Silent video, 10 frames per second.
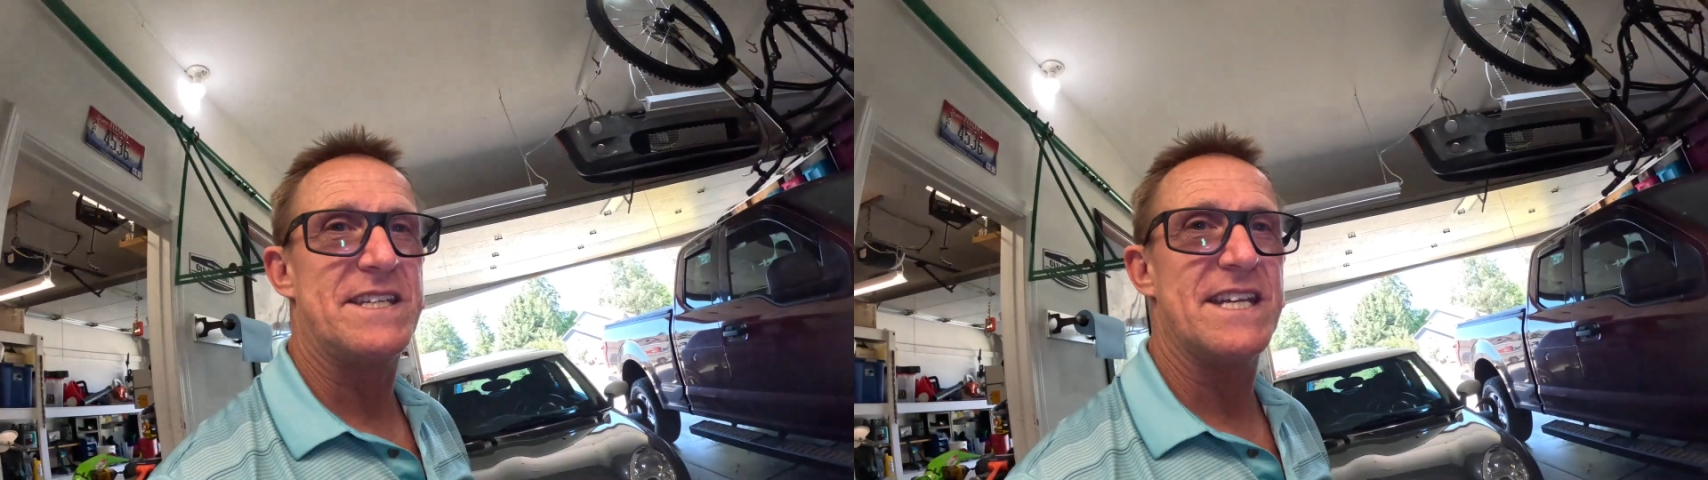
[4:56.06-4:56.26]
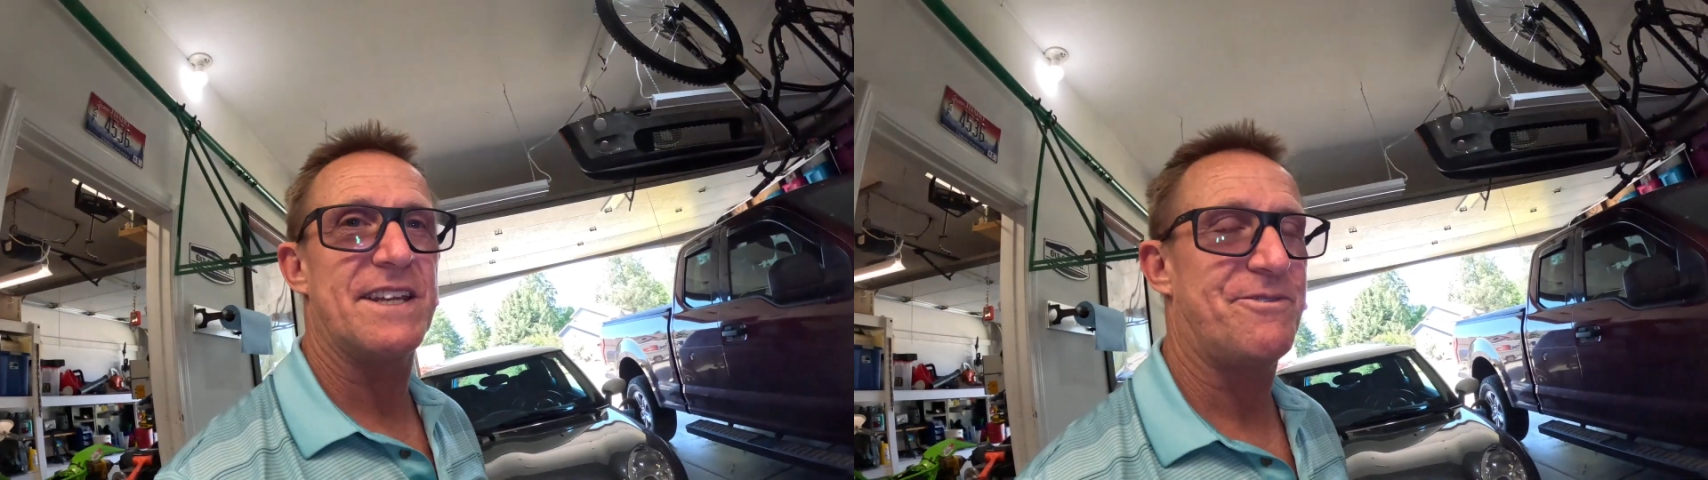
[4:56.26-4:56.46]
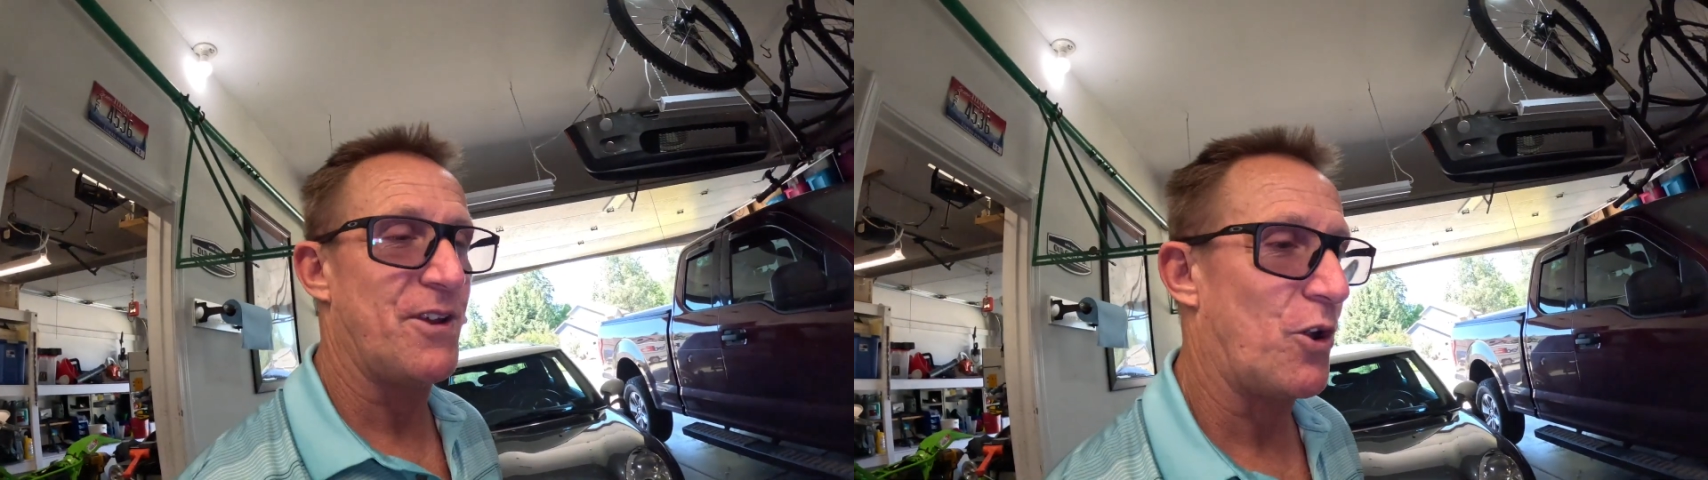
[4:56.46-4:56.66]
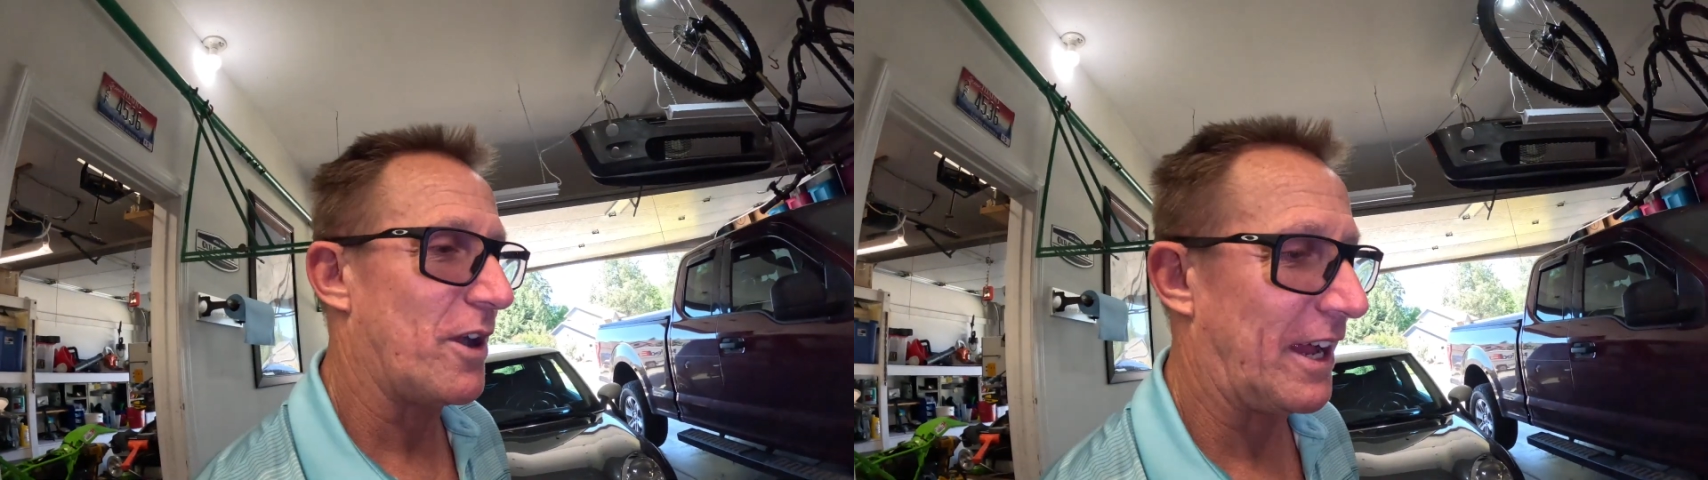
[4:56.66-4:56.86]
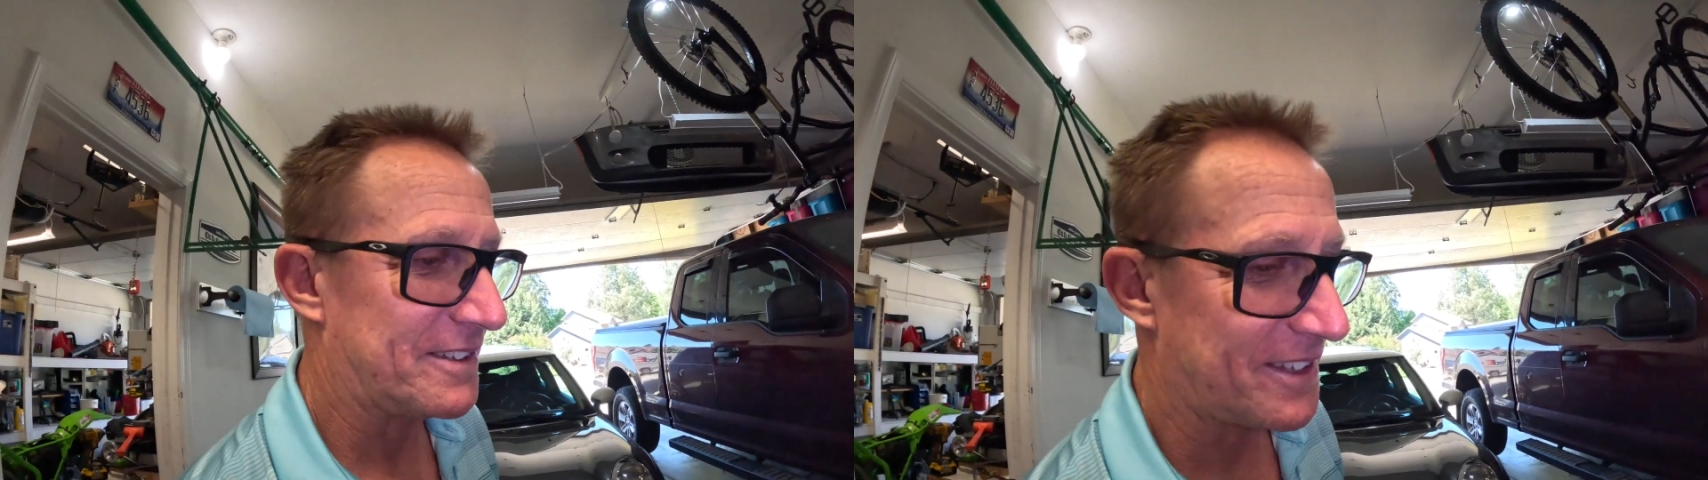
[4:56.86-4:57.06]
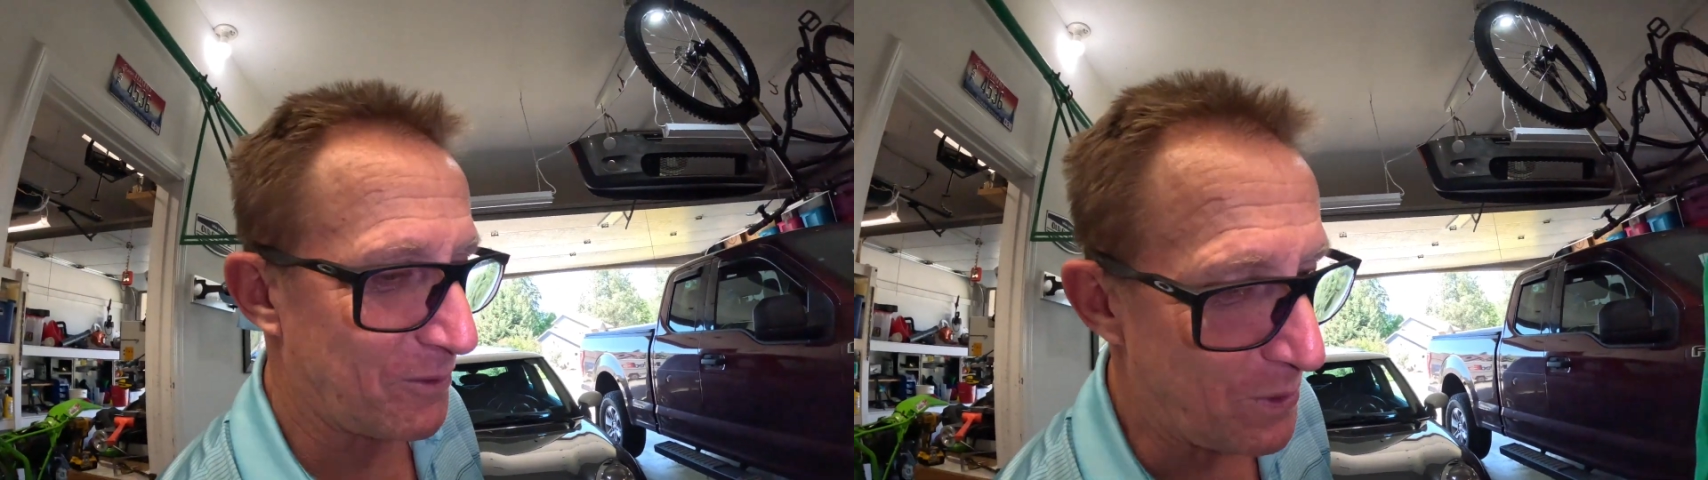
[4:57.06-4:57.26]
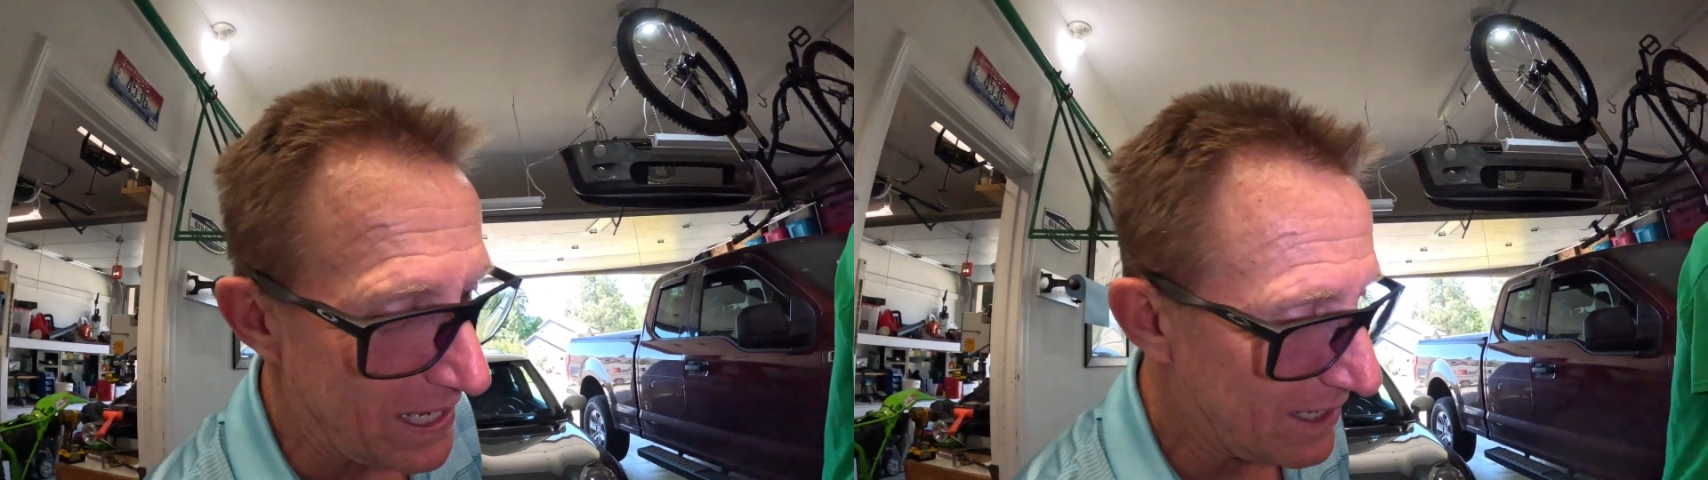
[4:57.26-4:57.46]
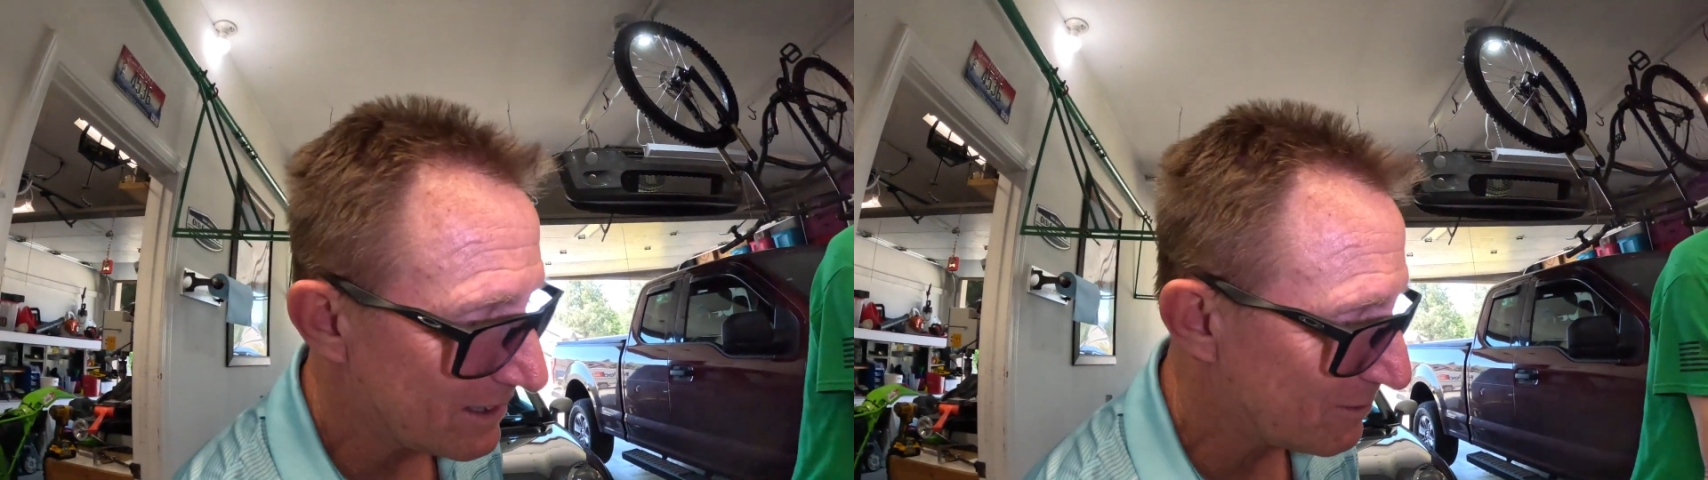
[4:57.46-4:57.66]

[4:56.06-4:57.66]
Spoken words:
did, or I should say we.